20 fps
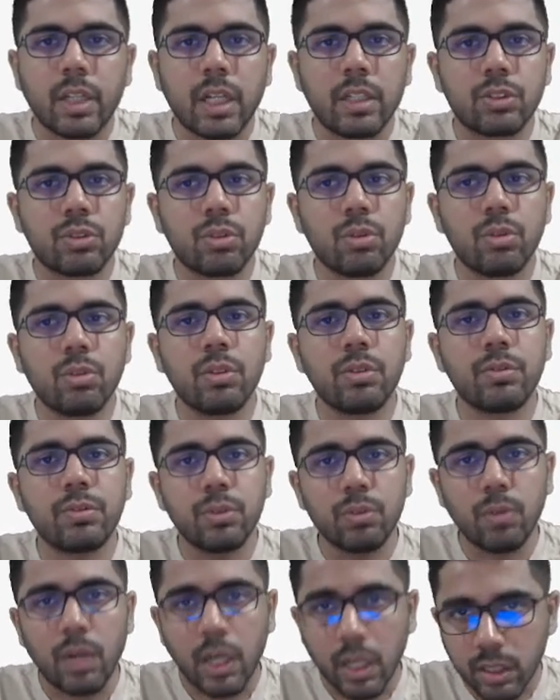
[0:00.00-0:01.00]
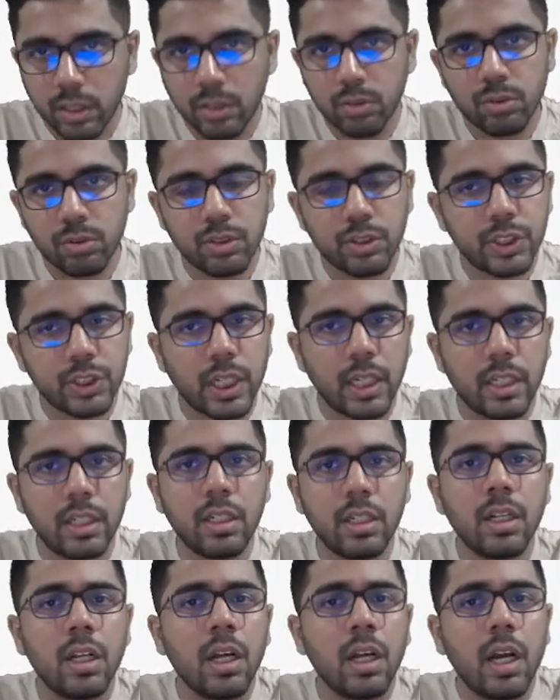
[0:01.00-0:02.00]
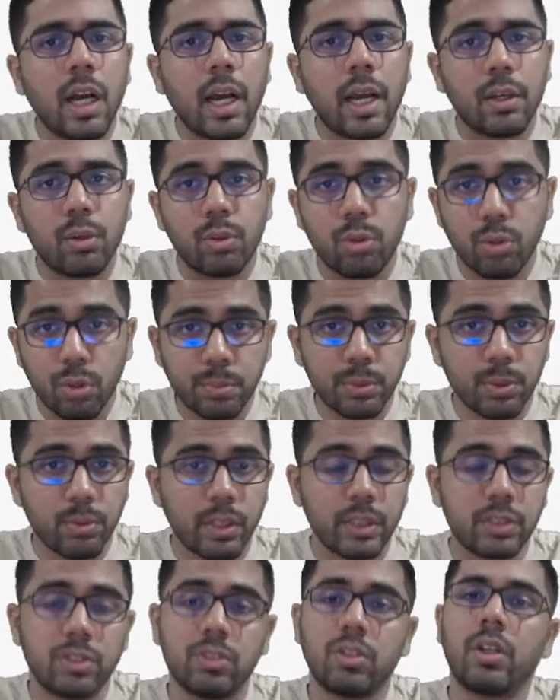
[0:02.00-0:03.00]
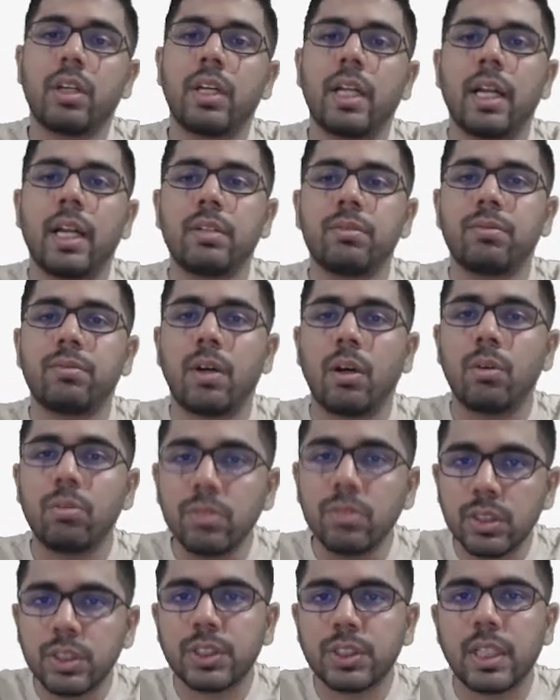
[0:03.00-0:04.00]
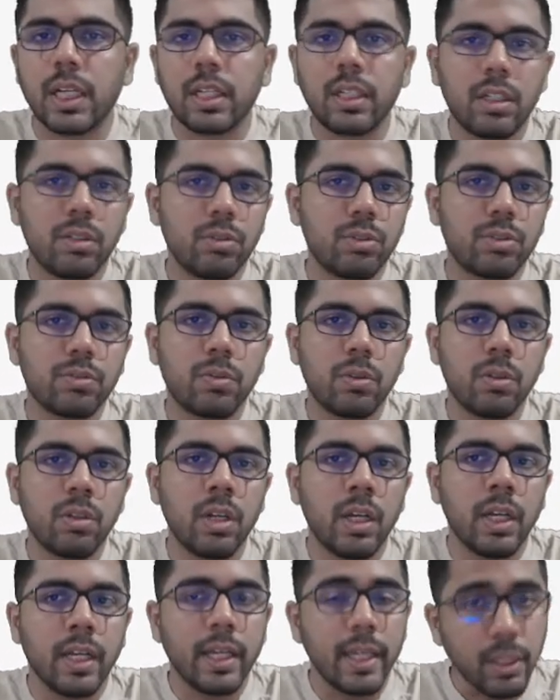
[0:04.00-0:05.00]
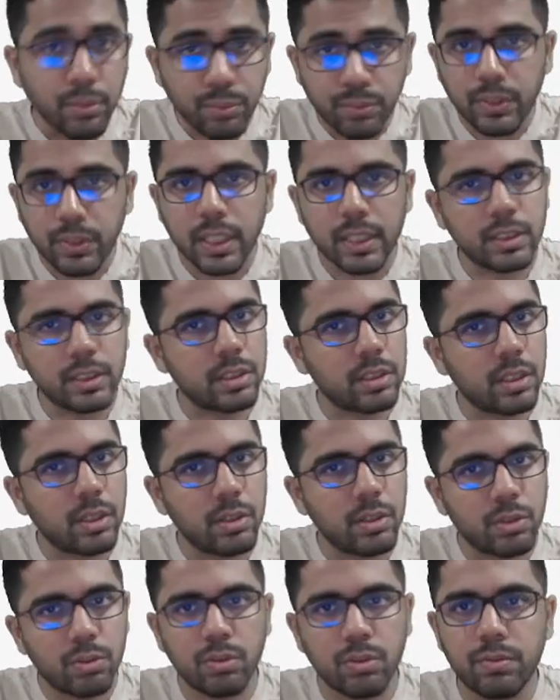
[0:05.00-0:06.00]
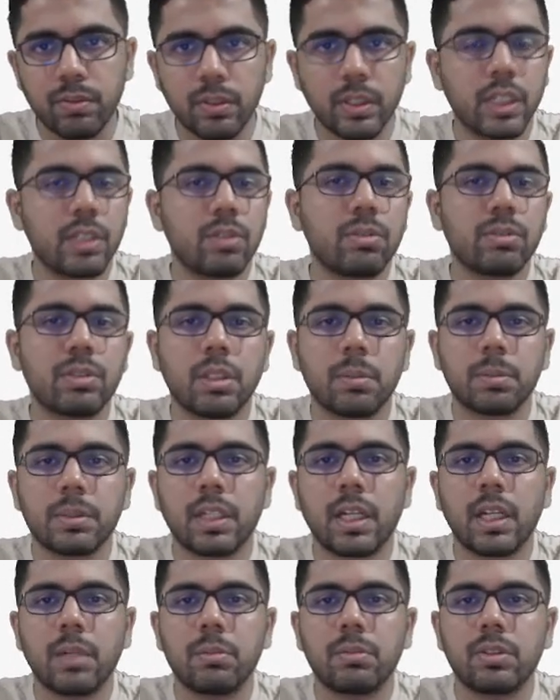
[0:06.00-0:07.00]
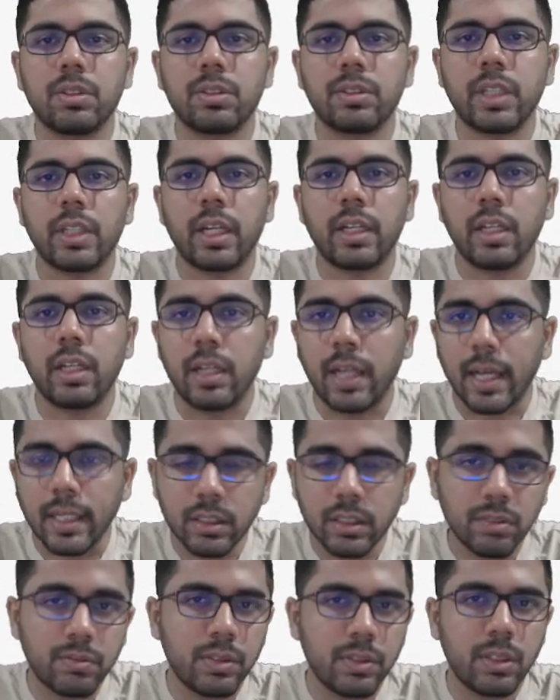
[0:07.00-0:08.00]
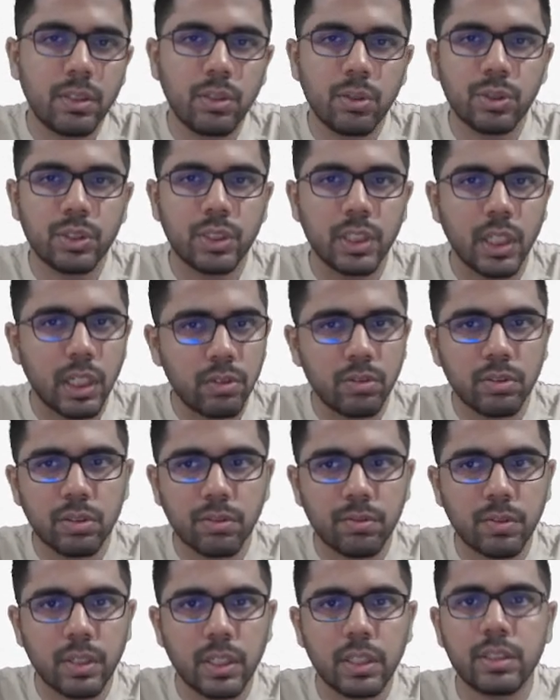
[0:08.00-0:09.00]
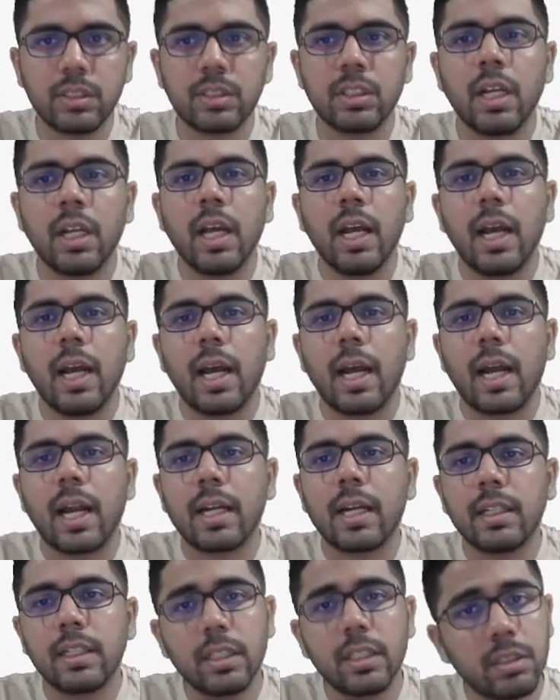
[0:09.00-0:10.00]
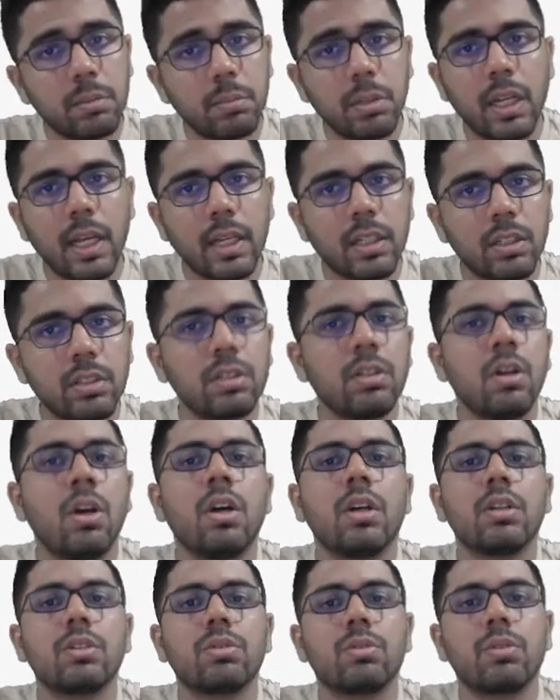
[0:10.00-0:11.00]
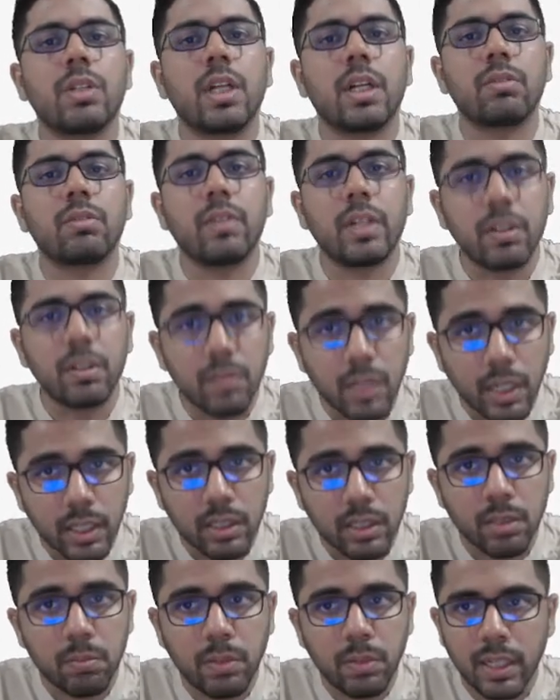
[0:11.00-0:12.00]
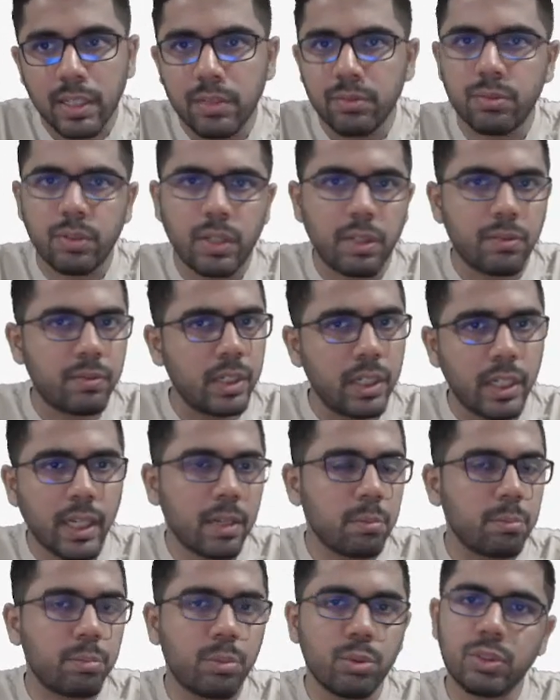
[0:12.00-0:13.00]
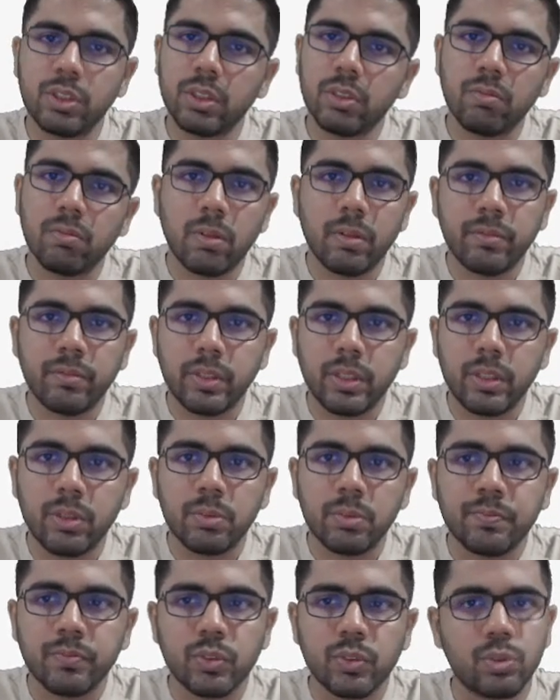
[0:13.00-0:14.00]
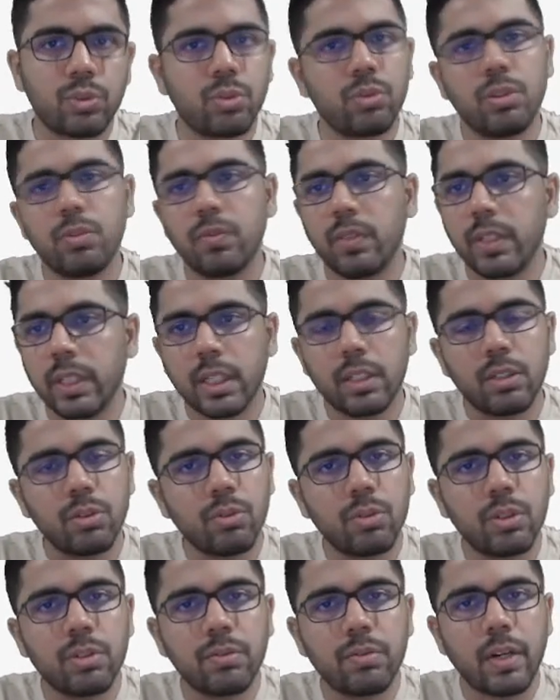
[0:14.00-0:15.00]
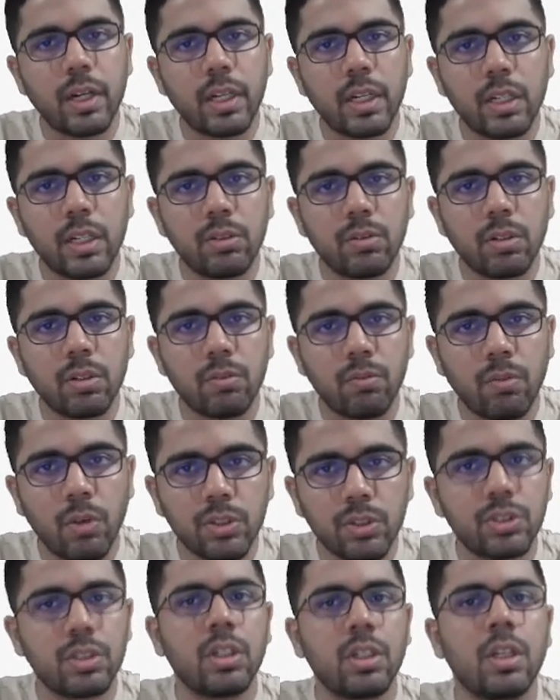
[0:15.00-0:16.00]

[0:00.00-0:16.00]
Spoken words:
So if you are new to the channel, I hope you enjoyed and found this channel useful. If yes, don't forget to subscribe to the channel, like the video, share it with your friends, and hit the bell icon so that whenever I come live, every day I'm posting one video, so you will get notified and you can watch.